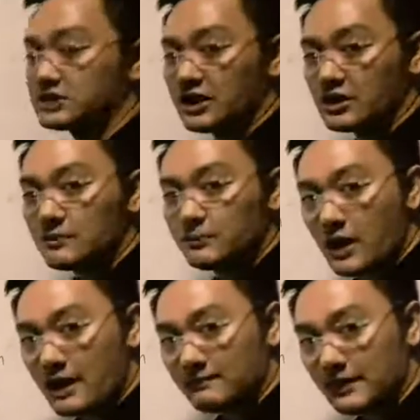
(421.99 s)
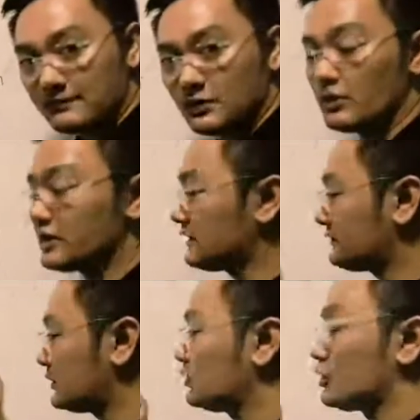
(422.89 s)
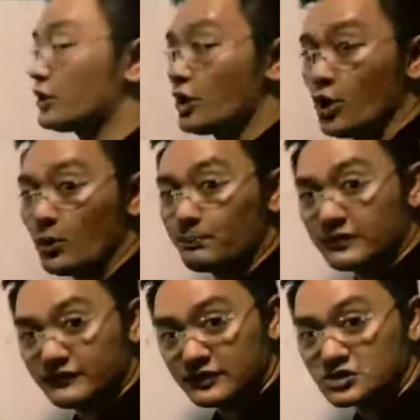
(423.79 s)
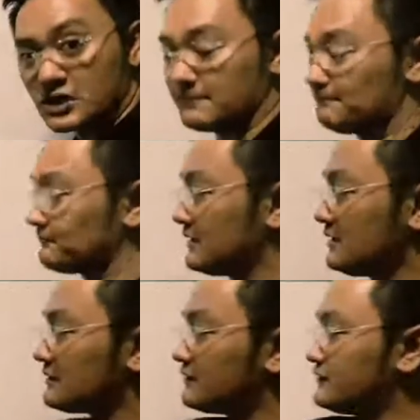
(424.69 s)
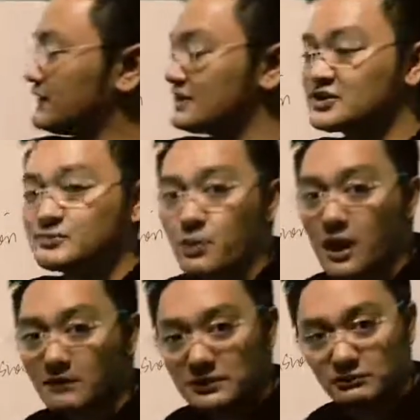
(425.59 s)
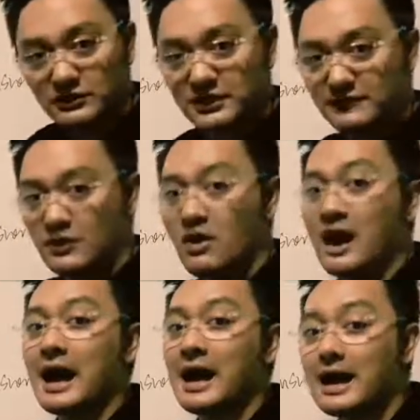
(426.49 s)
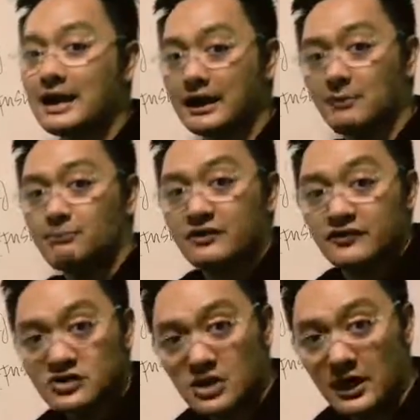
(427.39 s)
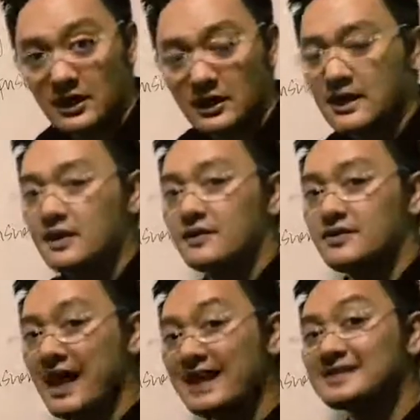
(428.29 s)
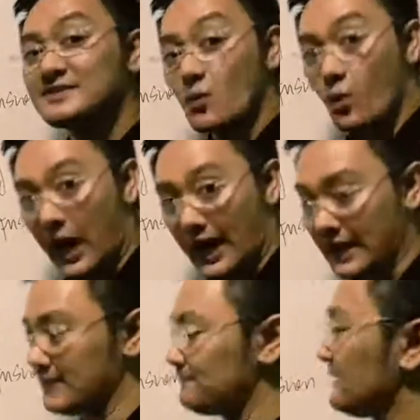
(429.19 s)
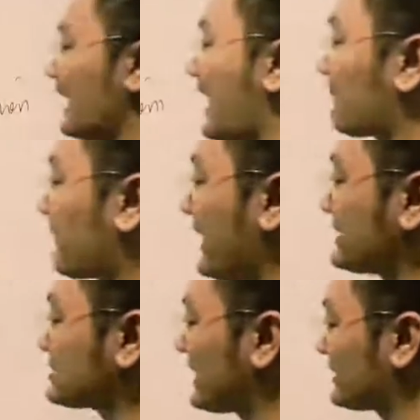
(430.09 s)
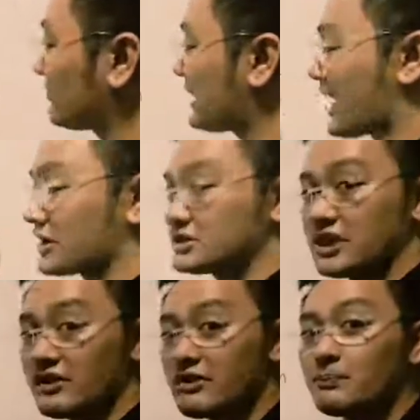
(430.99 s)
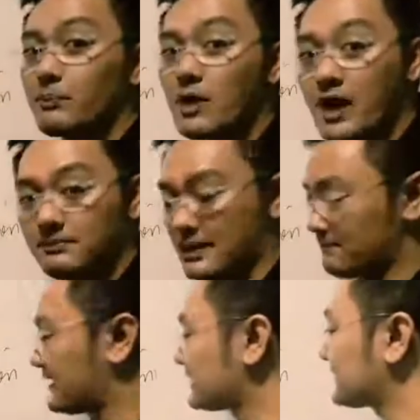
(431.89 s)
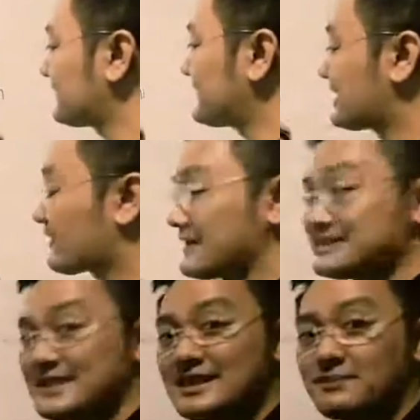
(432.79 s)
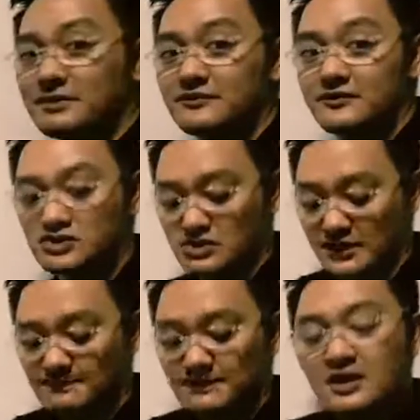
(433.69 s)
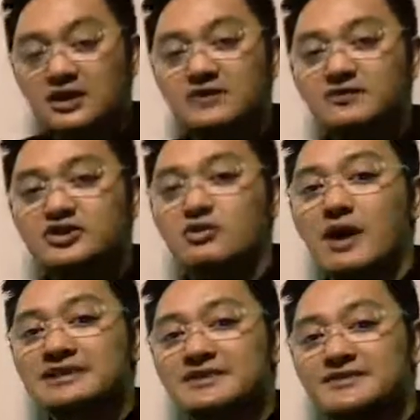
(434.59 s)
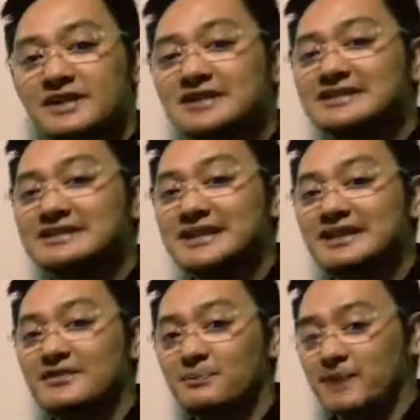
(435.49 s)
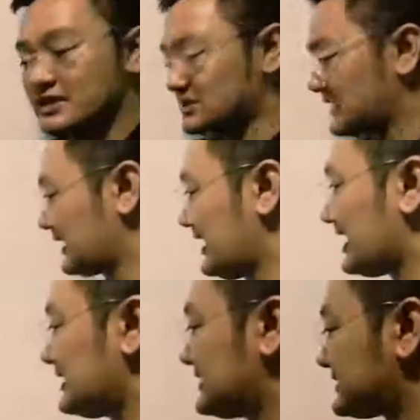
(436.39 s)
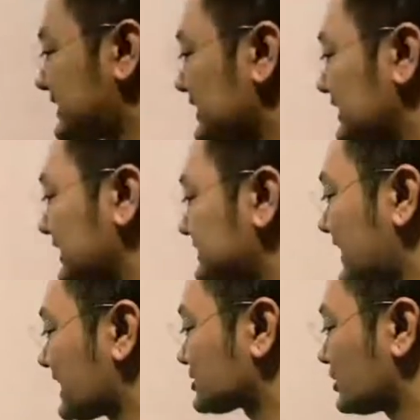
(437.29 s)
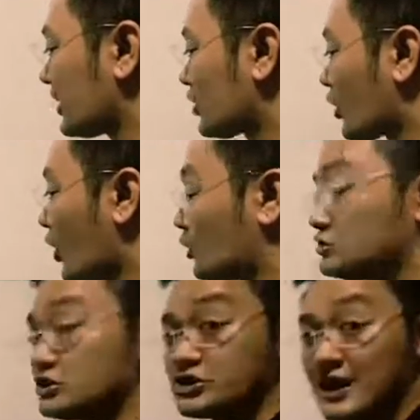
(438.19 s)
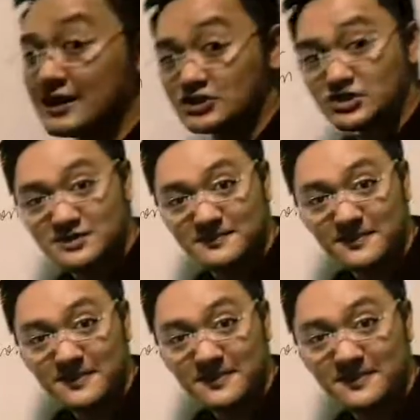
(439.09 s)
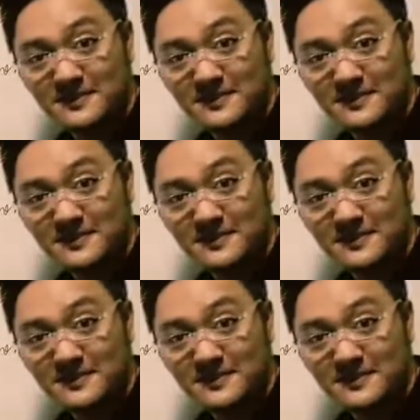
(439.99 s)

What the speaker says: Arterial problem will give you low perfusion. Venous problem will give you high perfusion. That is why a patient with arterial problem, because of a decrease in the perfusion, if you try to feel the skin of the patient, the skin is actually cold to touch.